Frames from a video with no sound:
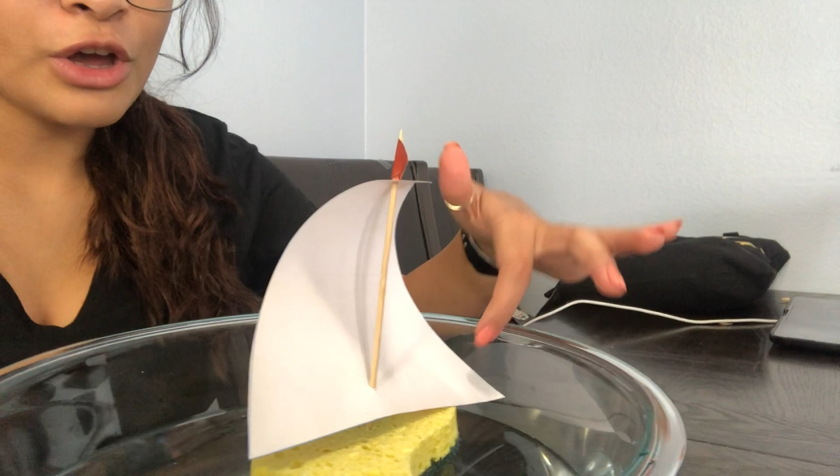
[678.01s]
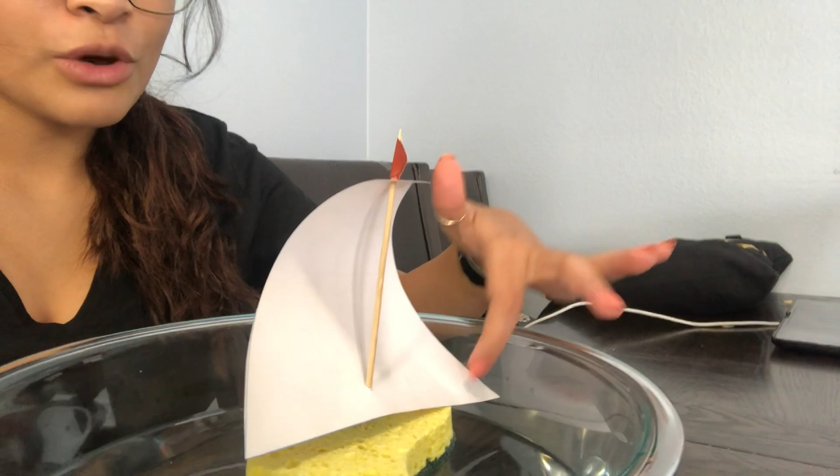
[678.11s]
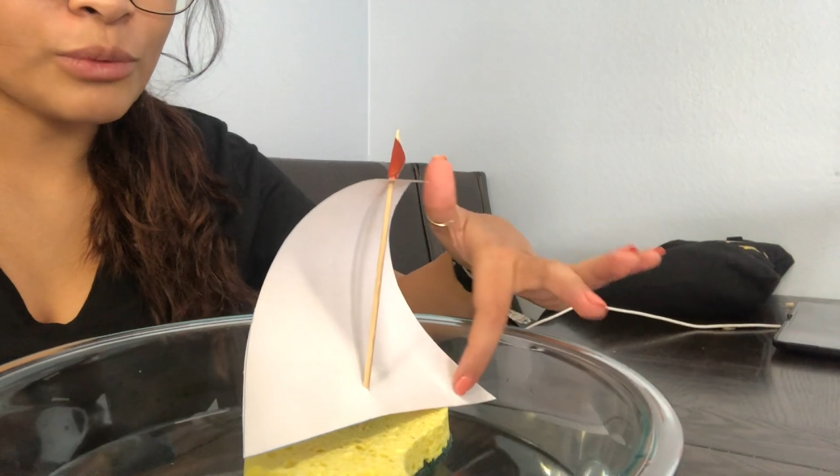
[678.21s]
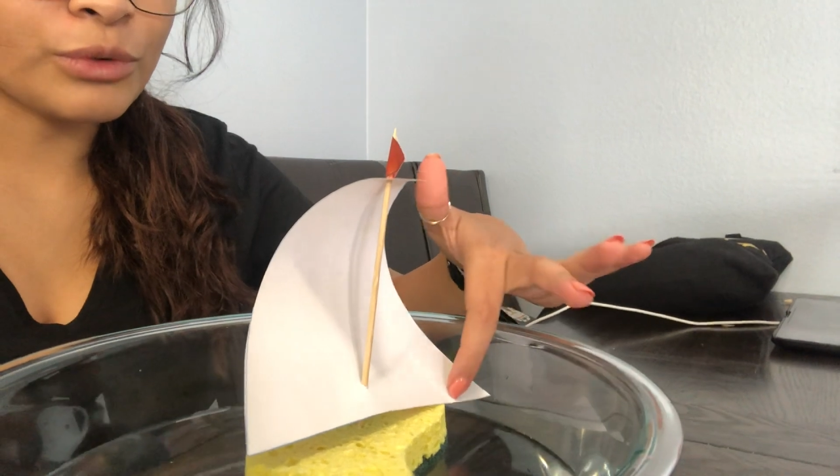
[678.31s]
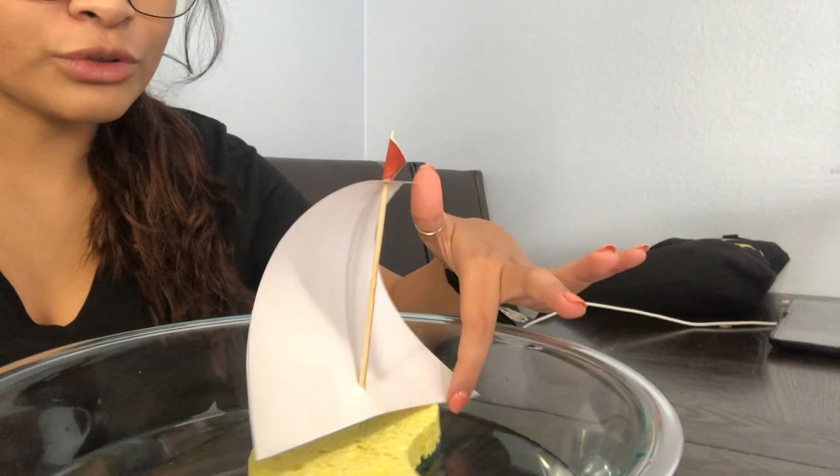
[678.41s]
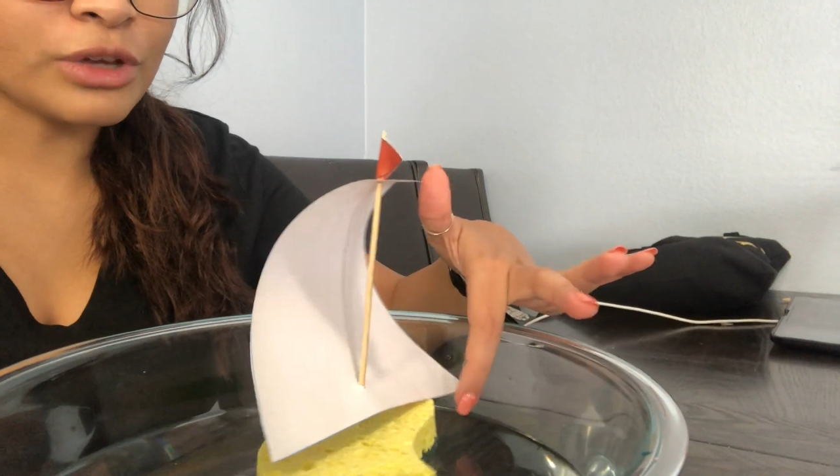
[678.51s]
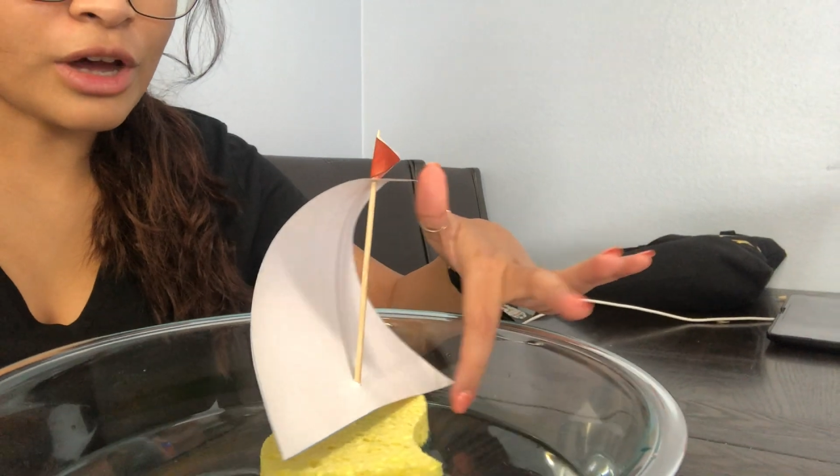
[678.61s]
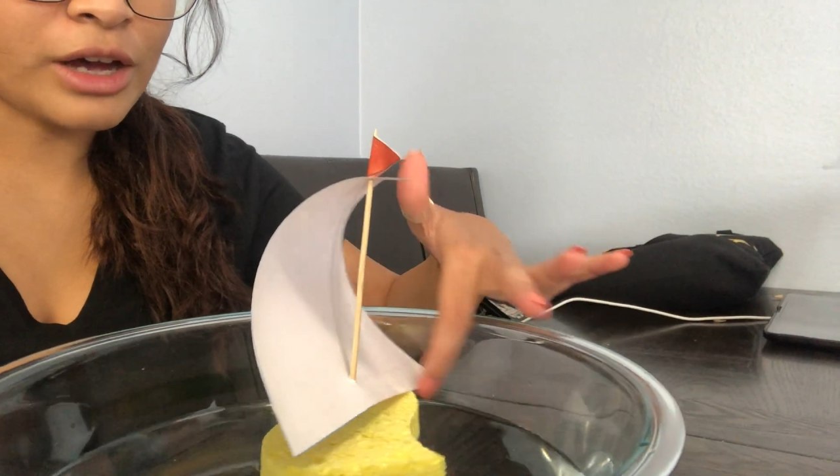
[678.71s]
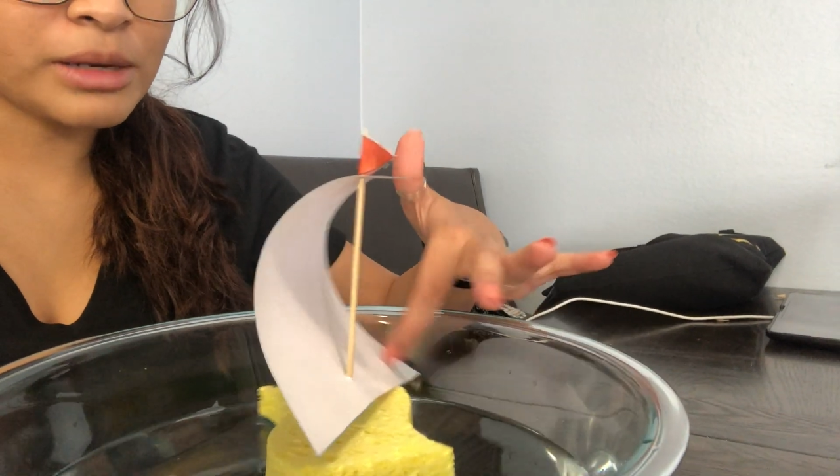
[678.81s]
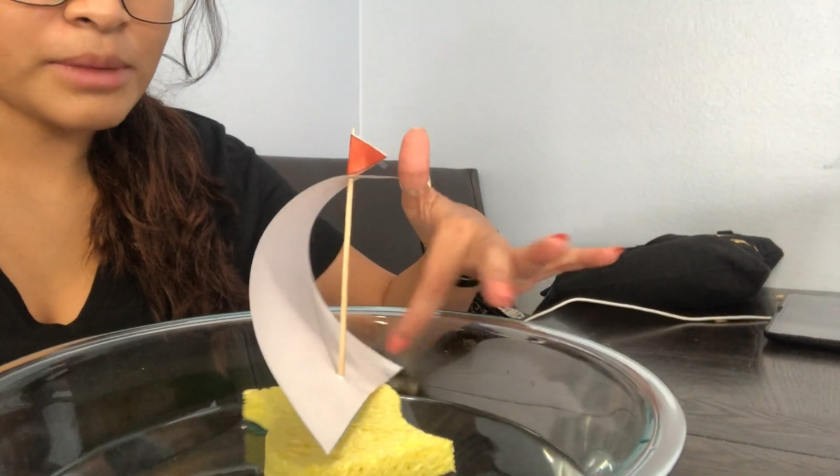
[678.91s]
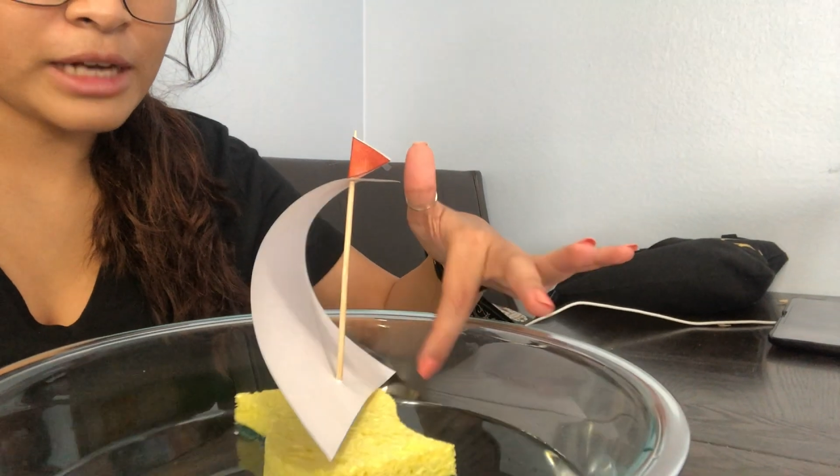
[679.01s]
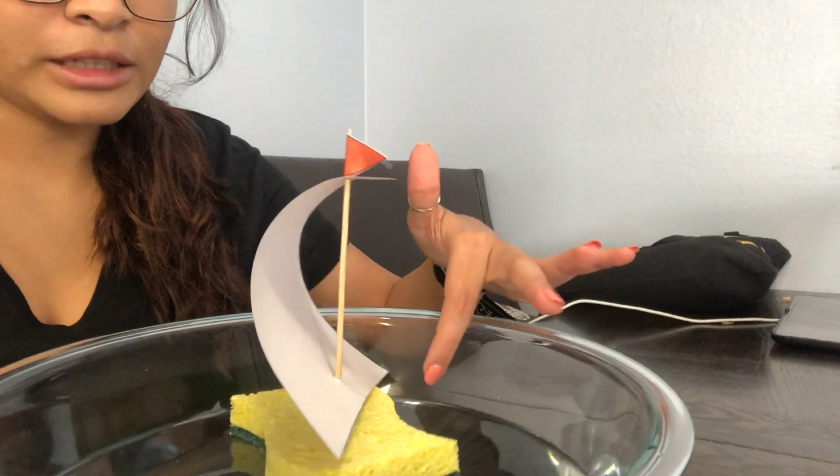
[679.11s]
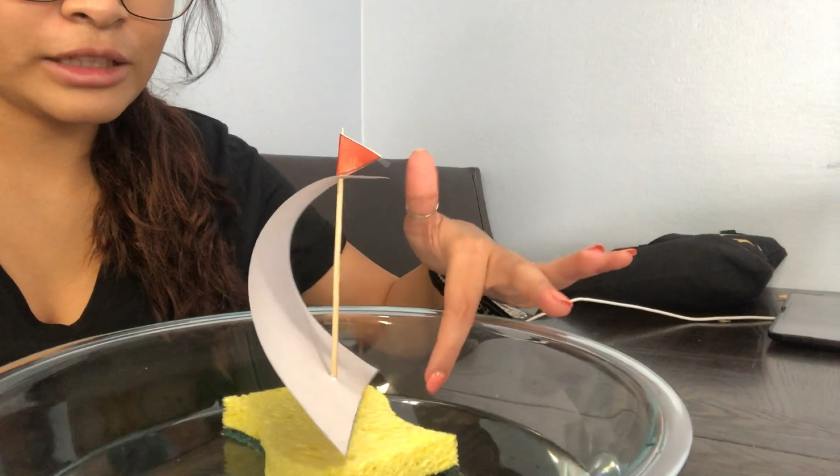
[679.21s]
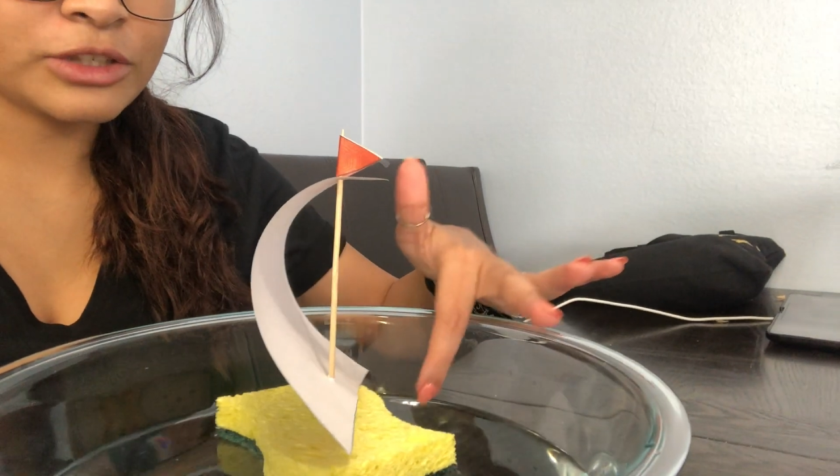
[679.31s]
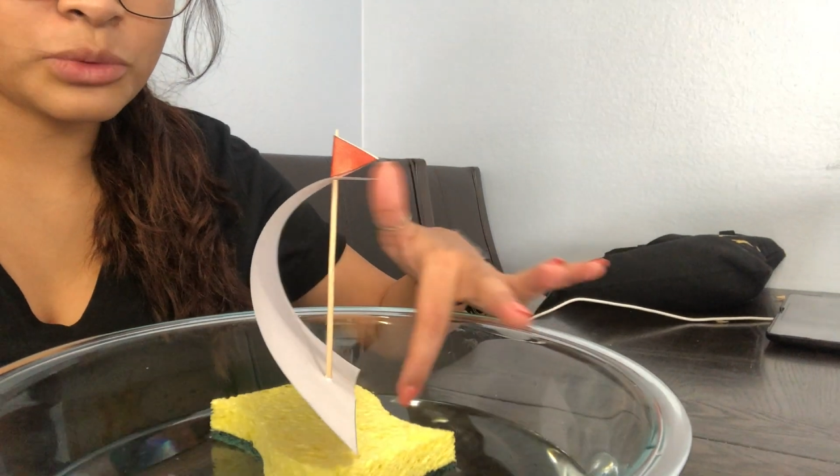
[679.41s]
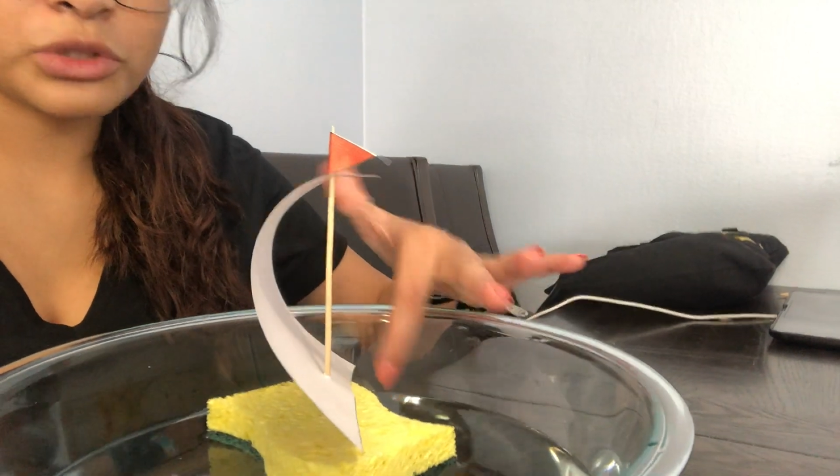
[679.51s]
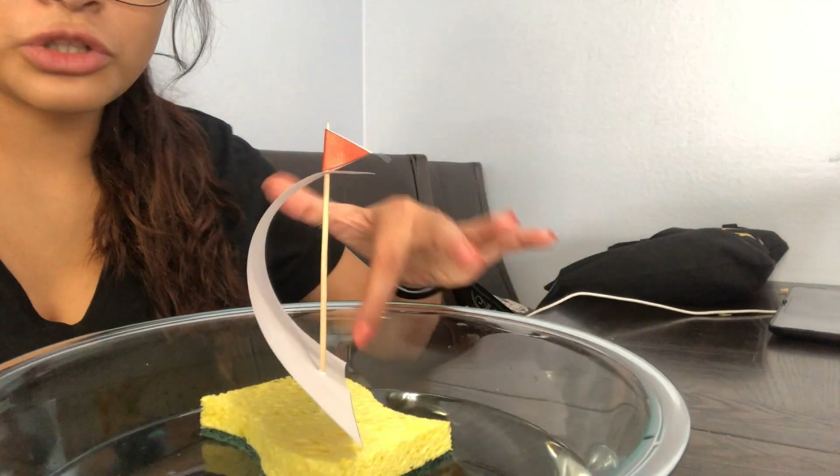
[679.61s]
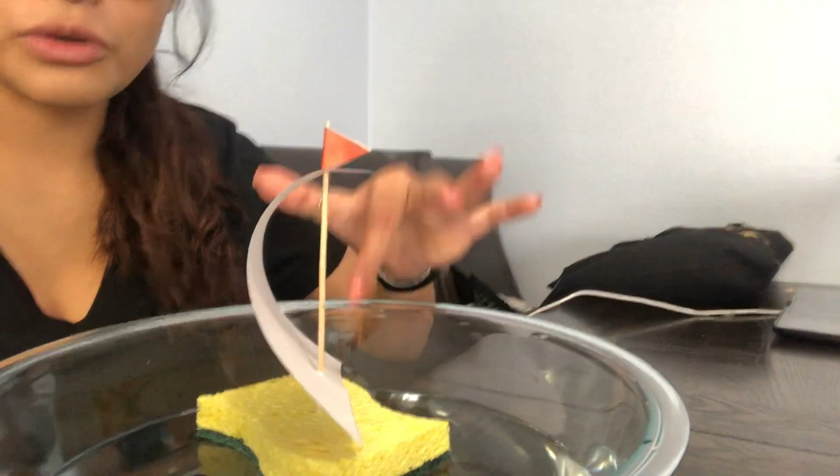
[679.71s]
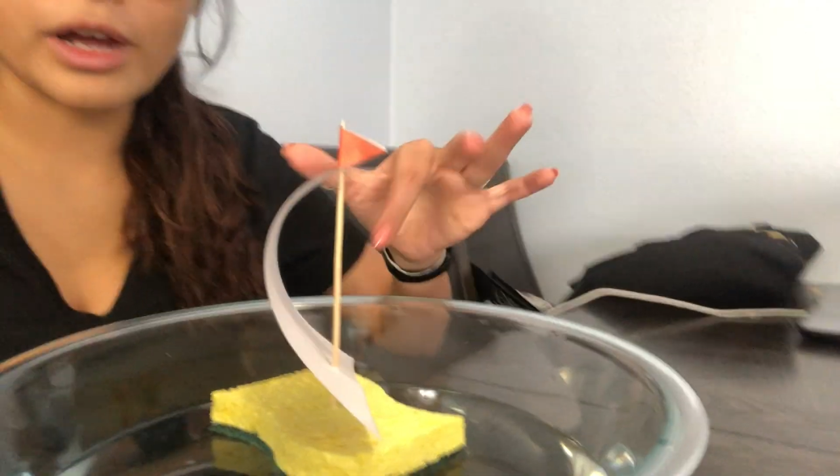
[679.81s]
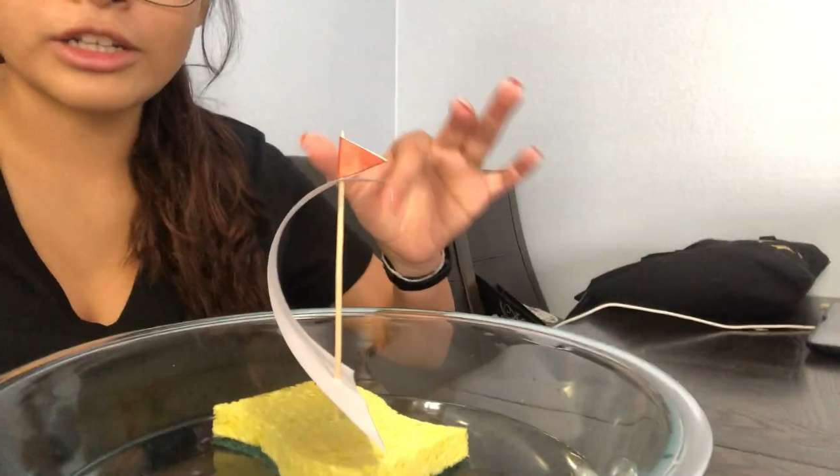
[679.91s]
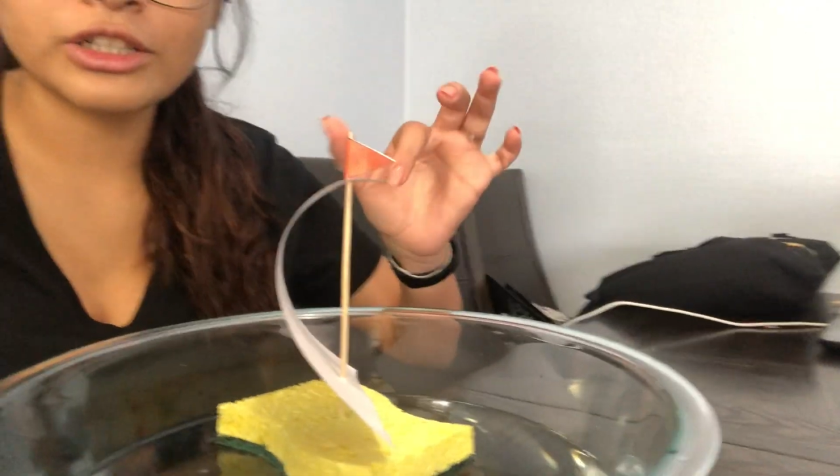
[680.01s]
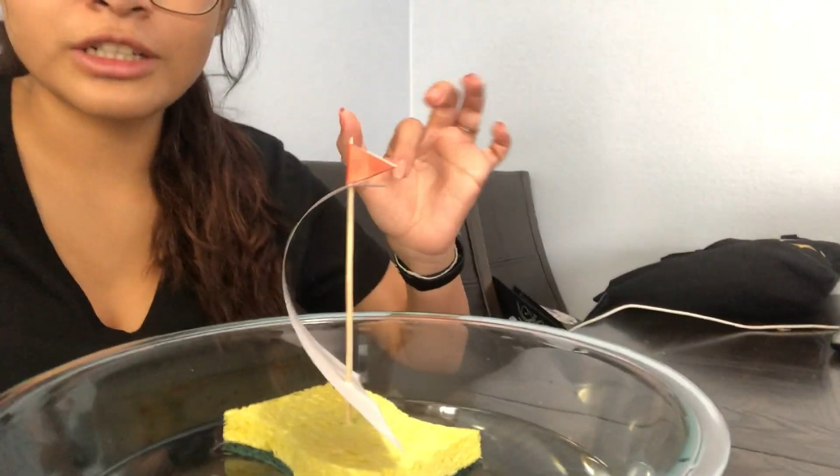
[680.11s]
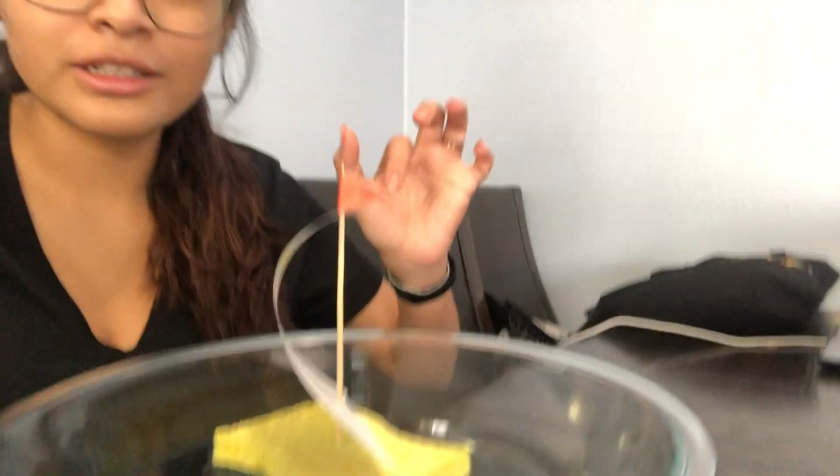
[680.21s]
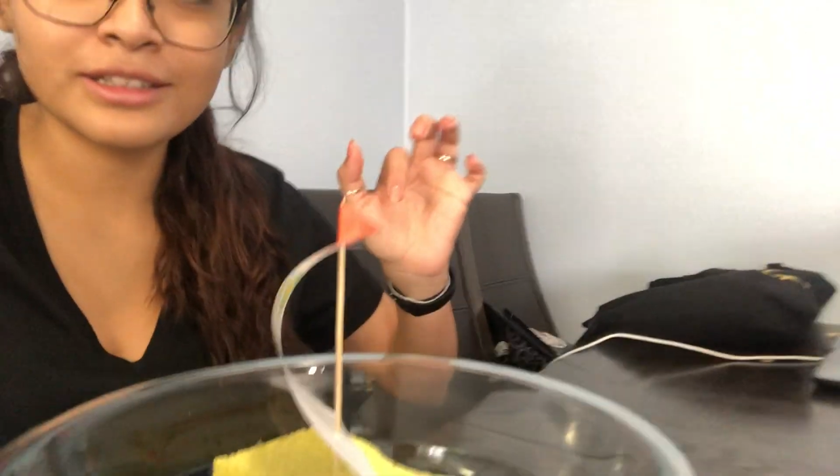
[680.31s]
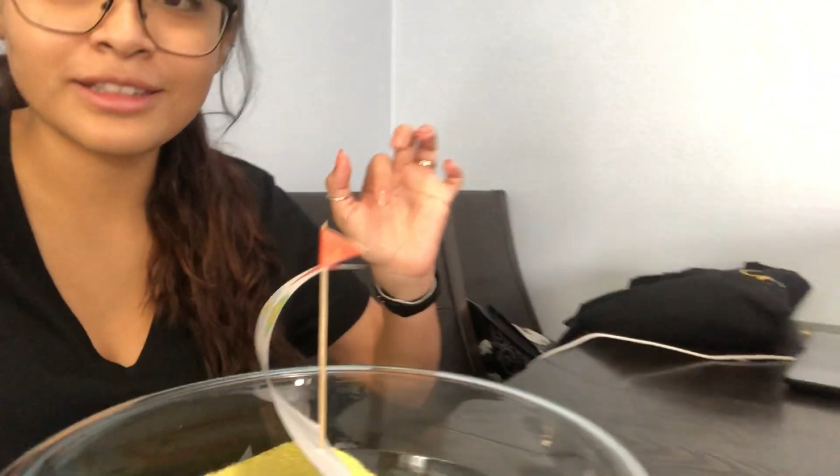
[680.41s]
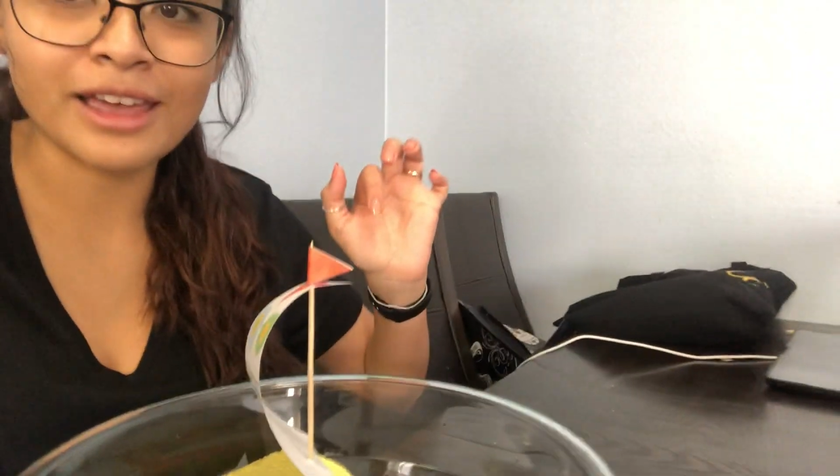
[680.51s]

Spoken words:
will automatically switch directions